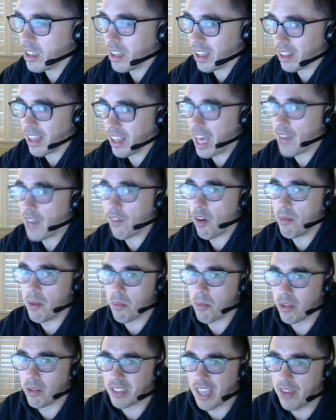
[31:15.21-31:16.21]
a lot of our
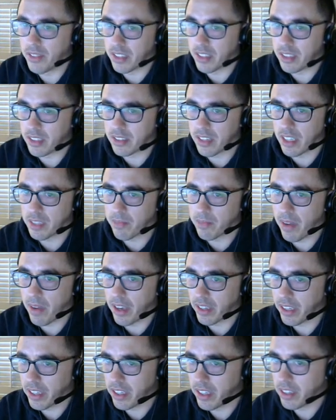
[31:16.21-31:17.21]
members have success, by
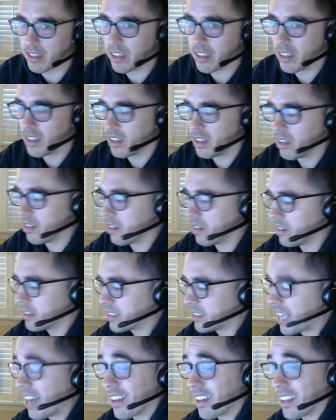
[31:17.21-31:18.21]
getting
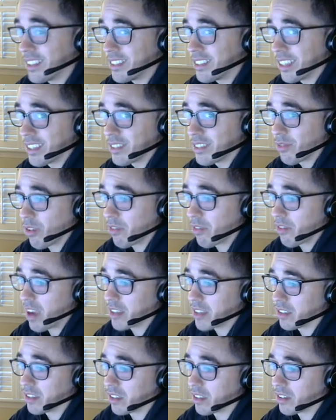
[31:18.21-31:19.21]
satellite tickets for a
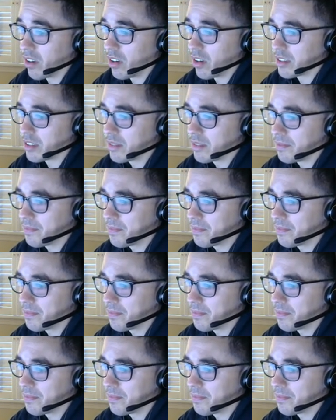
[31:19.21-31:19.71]
fraction of the cost.